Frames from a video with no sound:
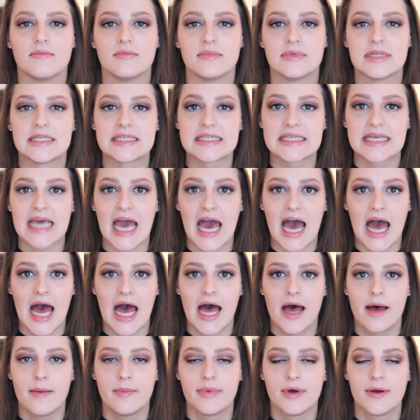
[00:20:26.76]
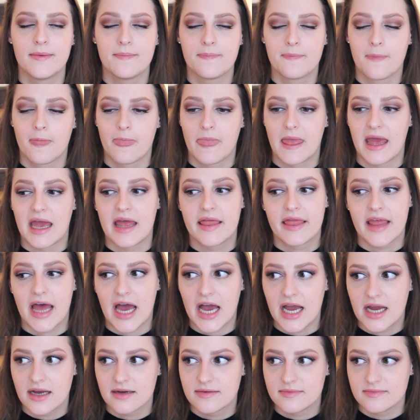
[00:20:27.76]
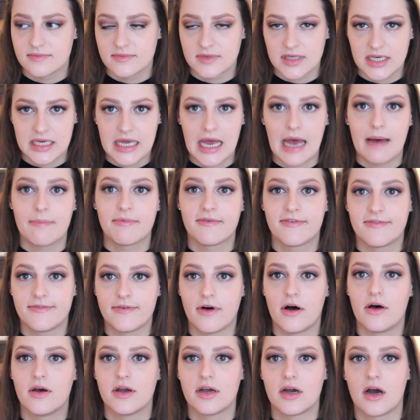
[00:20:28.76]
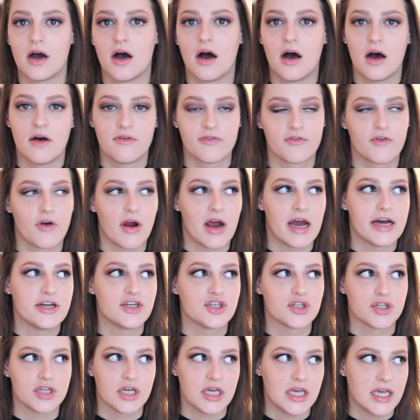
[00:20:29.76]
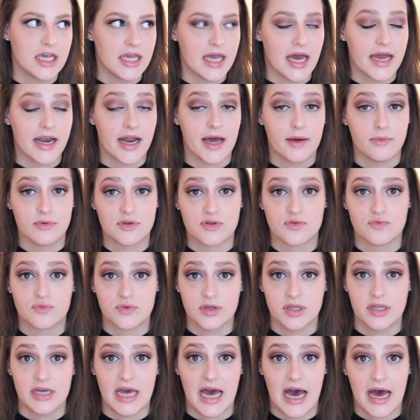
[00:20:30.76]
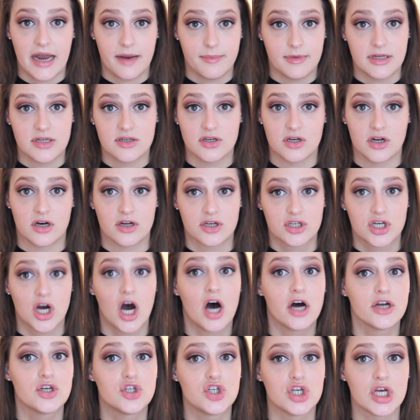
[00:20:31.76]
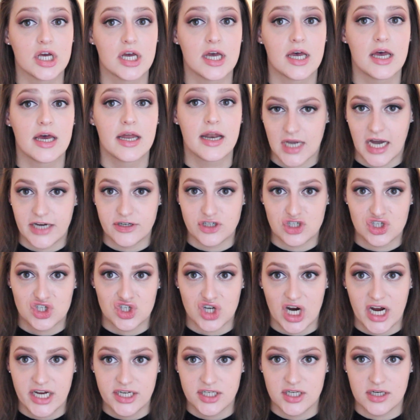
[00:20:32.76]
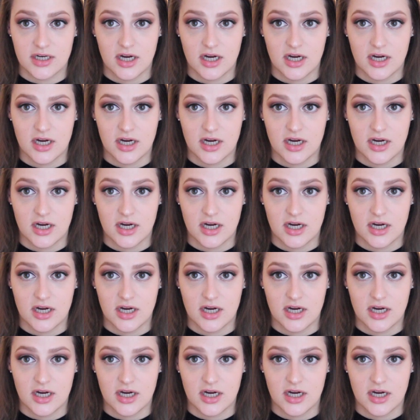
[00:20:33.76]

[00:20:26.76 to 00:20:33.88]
scab, and that kept falling off gradually, and I was really adamant to not touch it. I just tried to